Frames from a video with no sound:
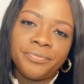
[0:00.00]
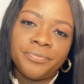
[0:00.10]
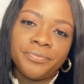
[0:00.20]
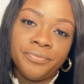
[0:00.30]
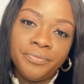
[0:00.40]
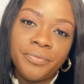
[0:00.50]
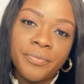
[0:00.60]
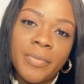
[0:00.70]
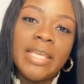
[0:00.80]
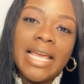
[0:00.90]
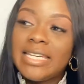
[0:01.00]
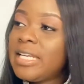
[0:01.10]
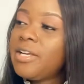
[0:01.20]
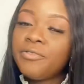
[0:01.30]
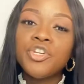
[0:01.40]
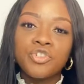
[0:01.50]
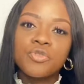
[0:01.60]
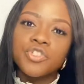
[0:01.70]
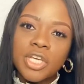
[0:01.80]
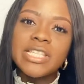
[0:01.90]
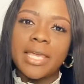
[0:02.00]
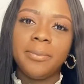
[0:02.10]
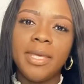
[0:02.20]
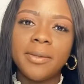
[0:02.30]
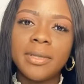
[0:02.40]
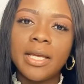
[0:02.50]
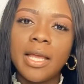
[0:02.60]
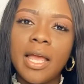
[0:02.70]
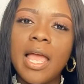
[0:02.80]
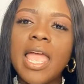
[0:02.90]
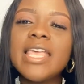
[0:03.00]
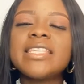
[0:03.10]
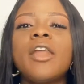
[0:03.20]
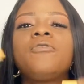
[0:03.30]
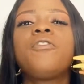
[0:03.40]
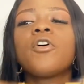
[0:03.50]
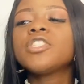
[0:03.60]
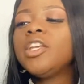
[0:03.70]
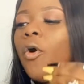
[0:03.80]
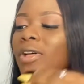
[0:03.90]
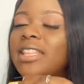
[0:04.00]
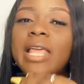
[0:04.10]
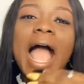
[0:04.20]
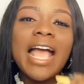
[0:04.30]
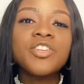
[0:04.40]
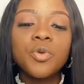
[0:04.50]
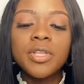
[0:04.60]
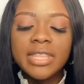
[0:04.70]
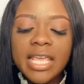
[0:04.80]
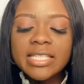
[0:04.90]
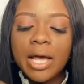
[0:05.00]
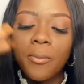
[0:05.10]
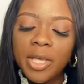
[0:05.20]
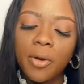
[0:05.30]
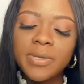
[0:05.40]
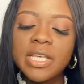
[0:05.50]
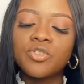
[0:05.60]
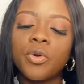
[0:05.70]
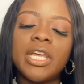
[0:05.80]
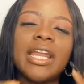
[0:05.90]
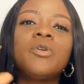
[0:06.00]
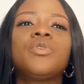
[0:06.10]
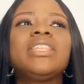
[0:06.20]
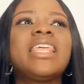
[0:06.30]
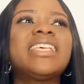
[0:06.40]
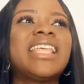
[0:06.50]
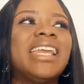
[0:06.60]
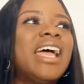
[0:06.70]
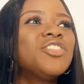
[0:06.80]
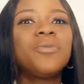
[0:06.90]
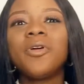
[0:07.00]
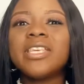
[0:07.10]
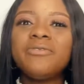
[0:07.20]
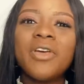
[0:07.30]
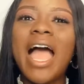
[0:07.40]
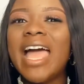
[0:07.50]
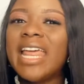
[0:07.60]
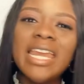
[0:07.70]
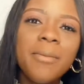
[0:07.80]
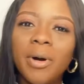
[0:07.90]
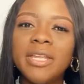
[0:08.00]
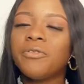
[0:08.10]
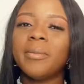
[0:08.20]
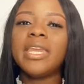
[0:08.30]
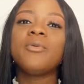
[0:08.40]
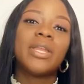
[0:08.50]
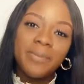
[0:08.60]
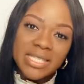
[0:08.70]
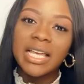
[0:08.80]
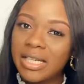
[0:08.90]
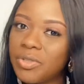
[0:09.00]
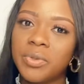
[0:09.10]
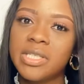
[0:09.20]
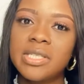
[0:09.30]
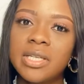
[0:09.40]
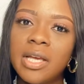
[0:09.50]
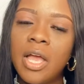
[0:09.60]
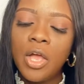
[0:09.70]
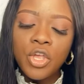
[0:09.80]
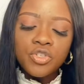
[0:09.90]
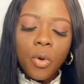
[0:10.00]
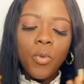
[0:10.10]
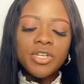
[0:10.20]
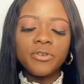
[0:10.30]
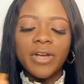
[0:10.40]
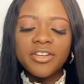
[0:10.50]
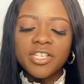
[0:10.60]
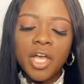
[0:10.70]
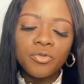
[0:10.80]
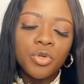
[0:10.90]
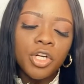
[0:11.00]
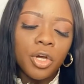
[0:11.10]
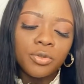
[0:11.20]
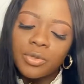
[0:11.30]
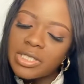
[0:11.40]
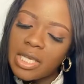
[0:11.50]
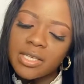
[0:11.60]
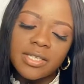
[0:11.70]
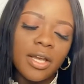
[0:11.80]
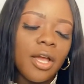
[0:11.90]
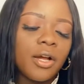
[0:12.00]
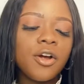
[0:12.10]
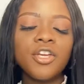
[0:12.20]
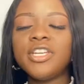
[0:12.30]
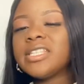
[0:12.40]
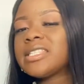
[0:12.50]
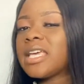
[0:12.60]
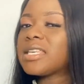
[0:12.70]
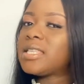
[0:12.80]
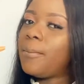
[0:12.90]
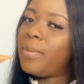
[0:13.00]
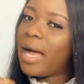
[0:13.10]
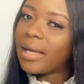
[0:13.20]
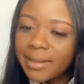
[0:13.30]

You are delivering shoes, just like me. Instead of focusing on the actual things that will make your business grow, you're now doing things that, to be honest, if you hired anybody from anywhere, the person can do it. So once you find yourself doing all those things, girl, you need to take a step back